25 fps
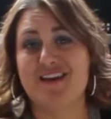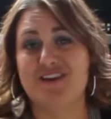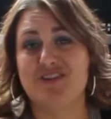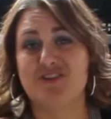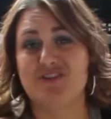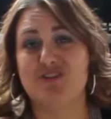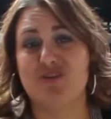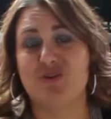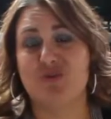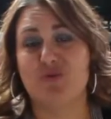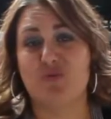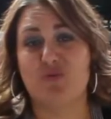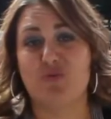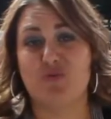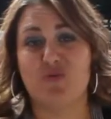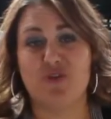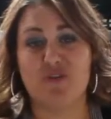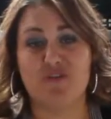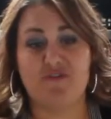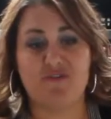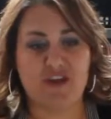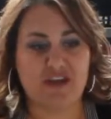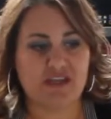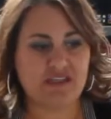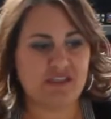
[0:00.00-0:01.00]
So for
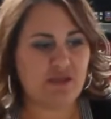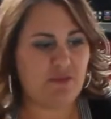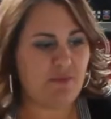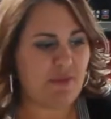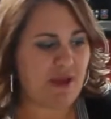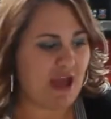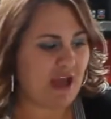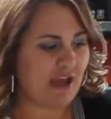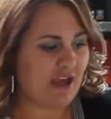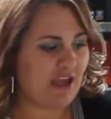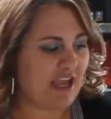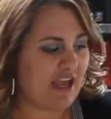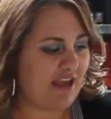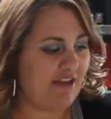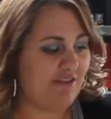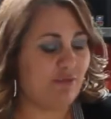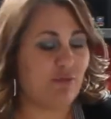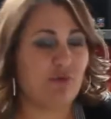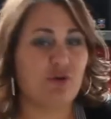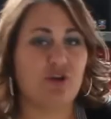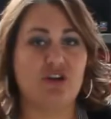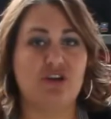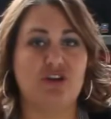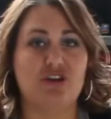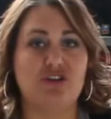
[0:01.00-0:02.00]
the fancy pancakes,
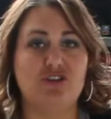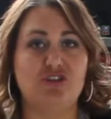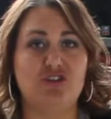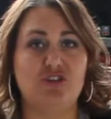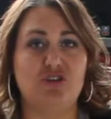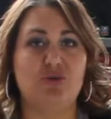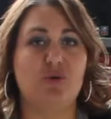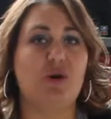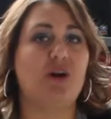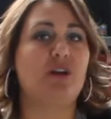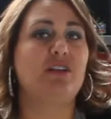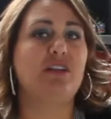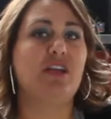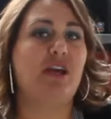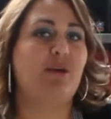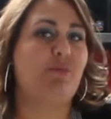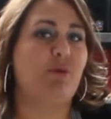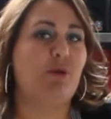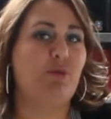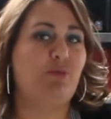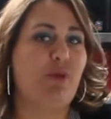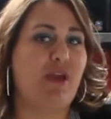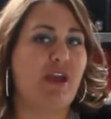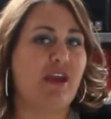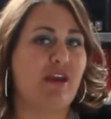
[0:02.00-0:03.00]
we're going to do a
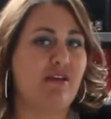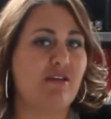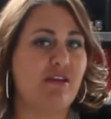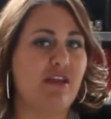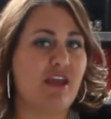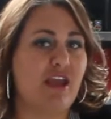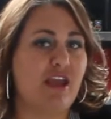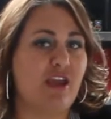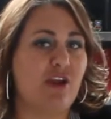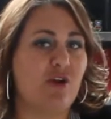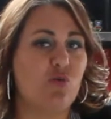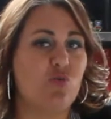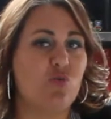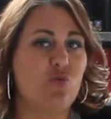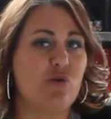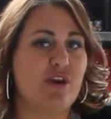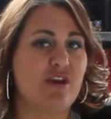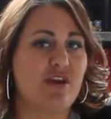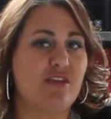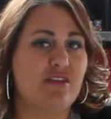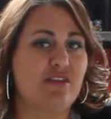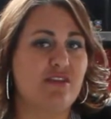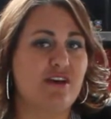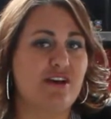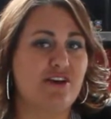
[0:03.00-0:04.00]
lemon pancake
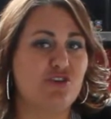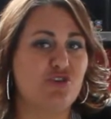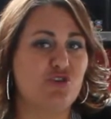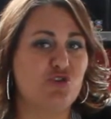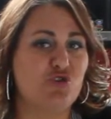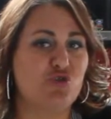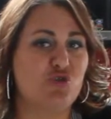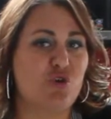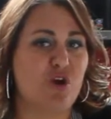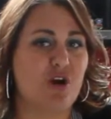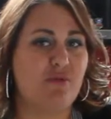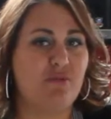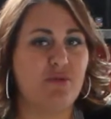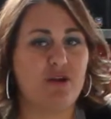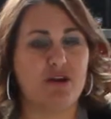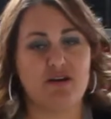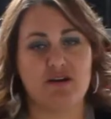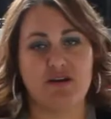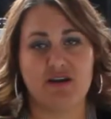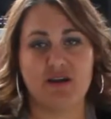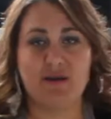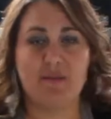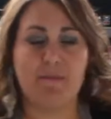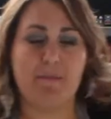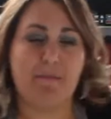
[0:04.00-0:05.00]
with a
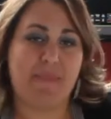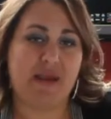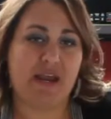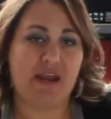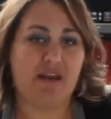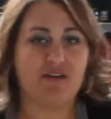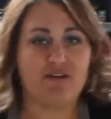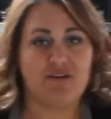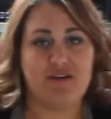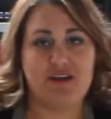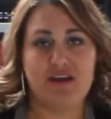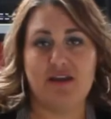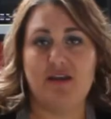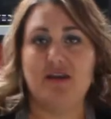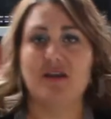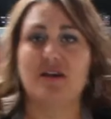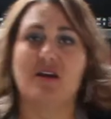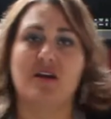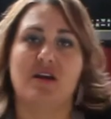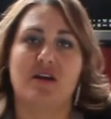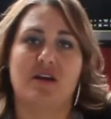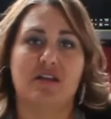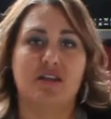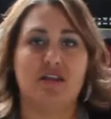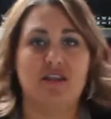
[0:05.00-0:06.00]
strawberry berry
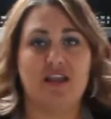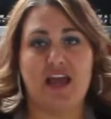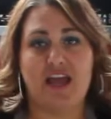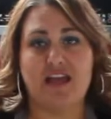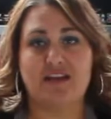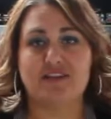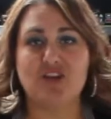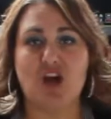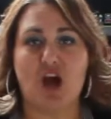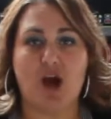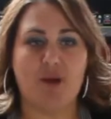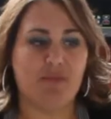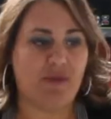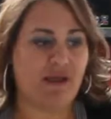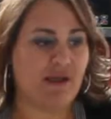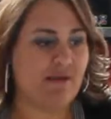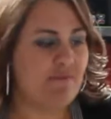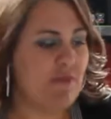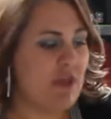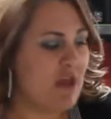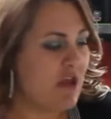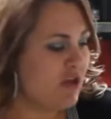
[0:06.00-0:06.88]
like topping.